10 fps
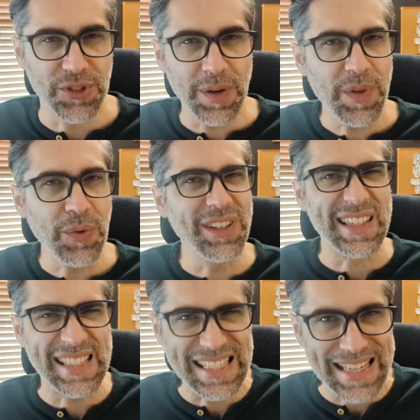something really
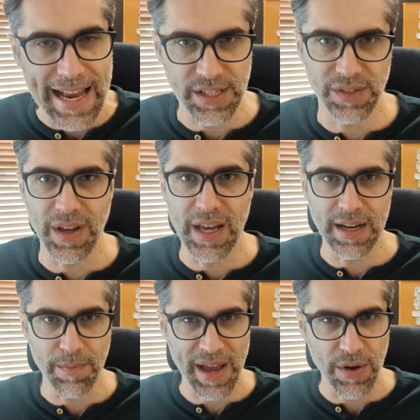
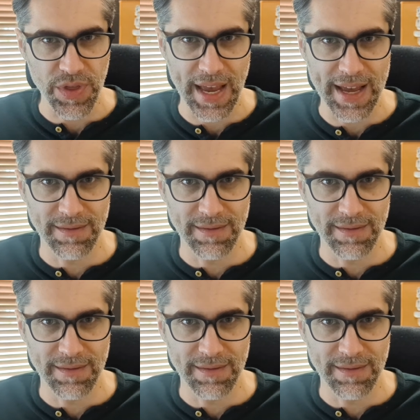satisfying about that.